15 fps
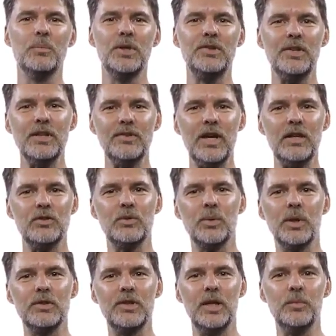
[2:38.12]
But since
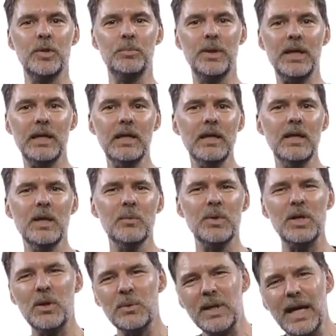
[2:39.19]
asteroids can be big,
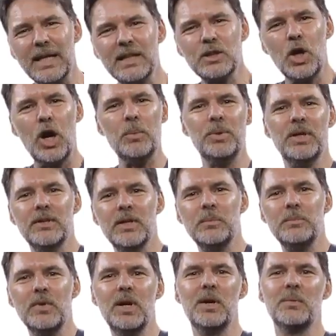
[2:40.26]
we don't like copying
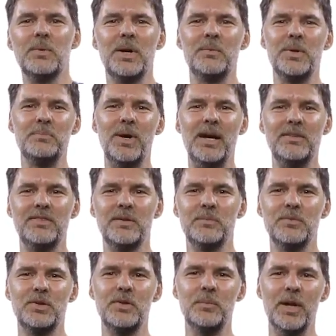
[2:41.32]
them when we pass
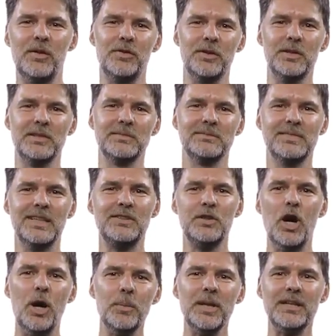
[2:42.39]
them to the method. It's
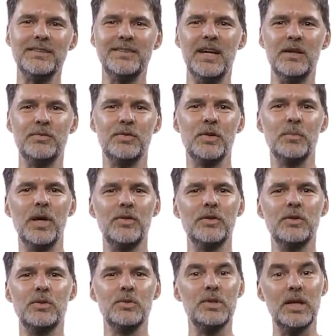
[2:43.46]
common instead for the
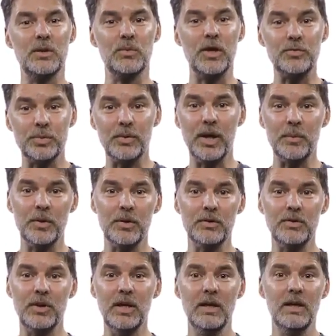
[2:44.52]
method to take ref
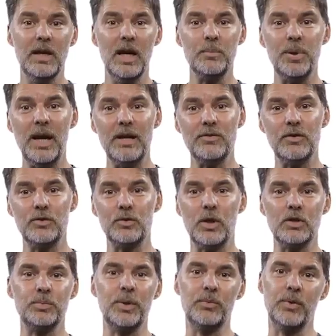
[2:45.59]
parameters and pass the
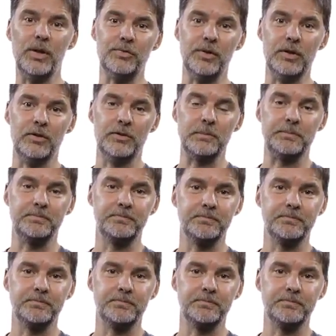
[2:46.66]
structs by reference.